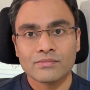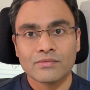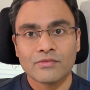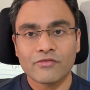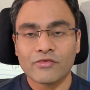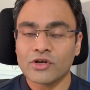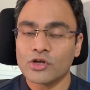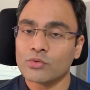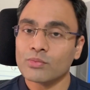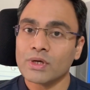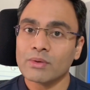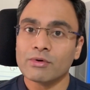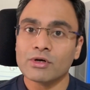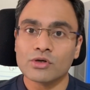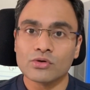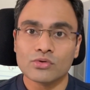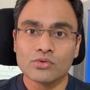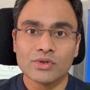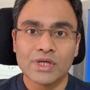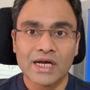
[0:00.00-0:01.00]
Will you be able to
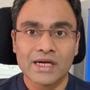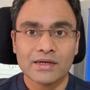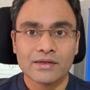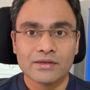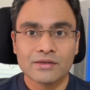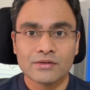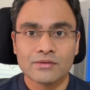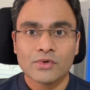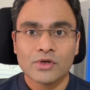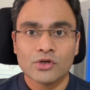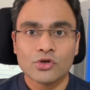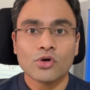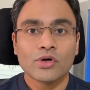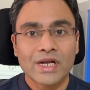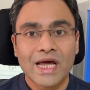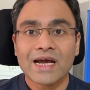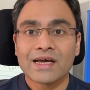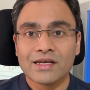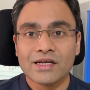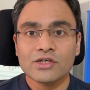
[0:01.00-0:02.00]
do that? Your
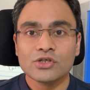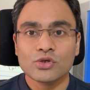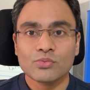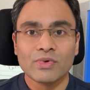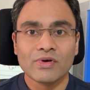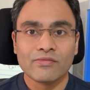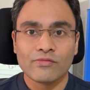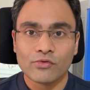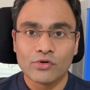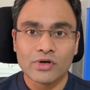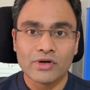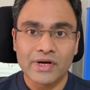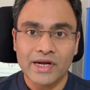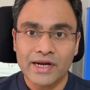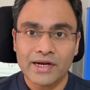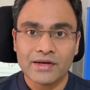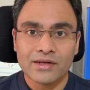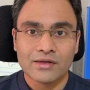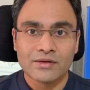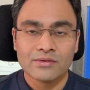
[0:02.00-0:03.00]
tank needs to be full,
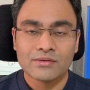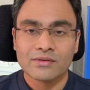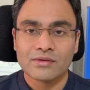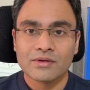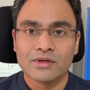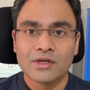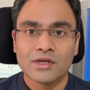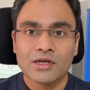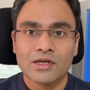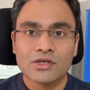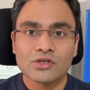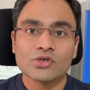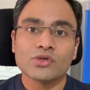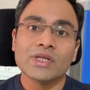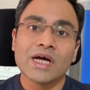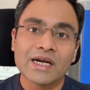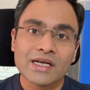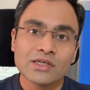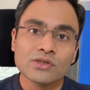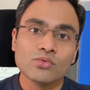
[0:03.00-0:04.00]
right? So
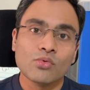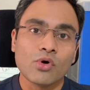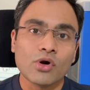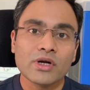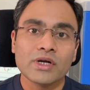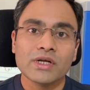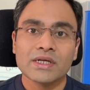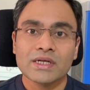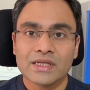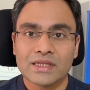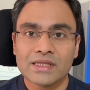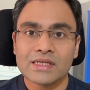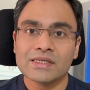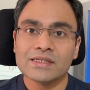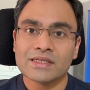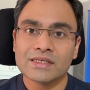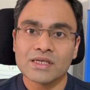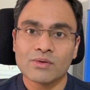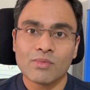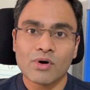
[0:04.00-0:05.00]
that is what this
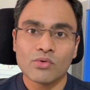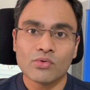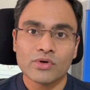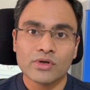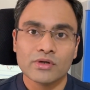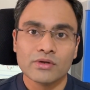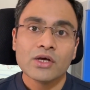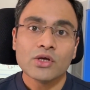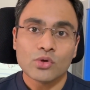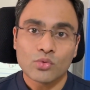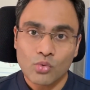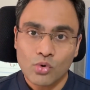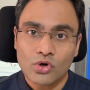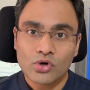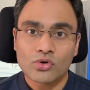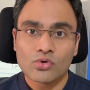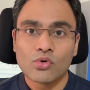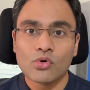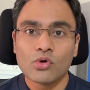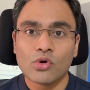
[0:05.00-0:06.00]
is about. You want
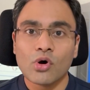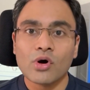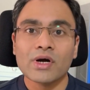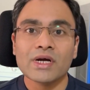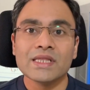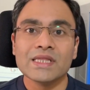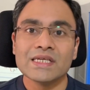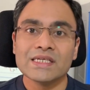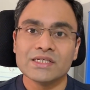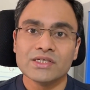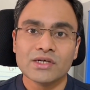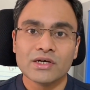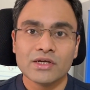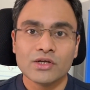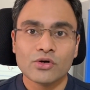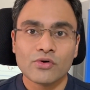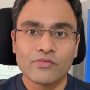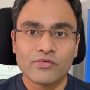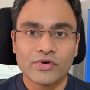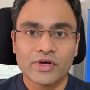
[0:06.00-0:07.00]
to go long in this journey
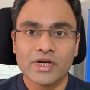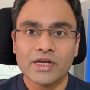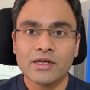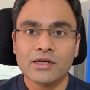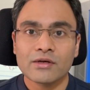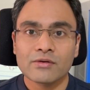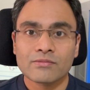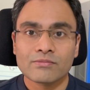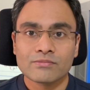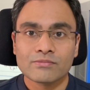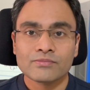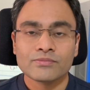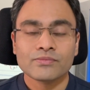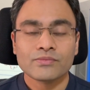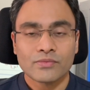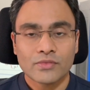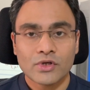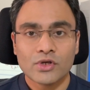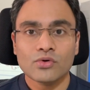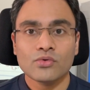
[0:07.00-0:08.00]
of trading,
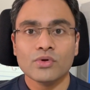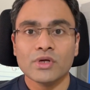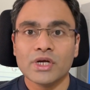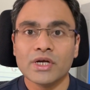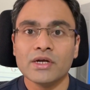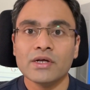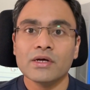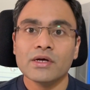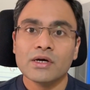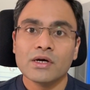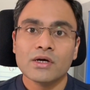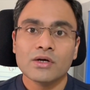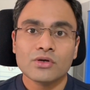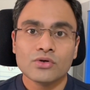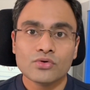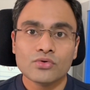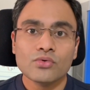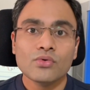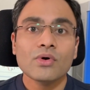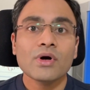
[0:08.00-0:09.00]
you need
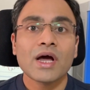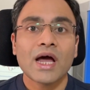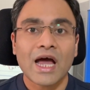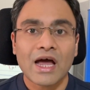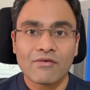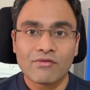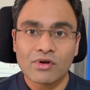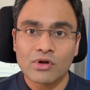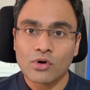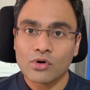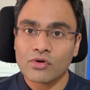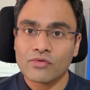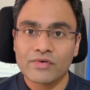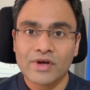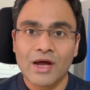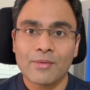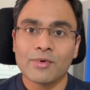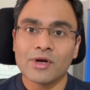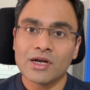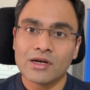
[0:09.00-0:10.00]
to have a lot of
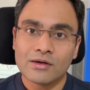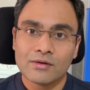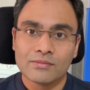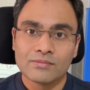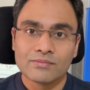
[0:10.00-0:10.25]
capital.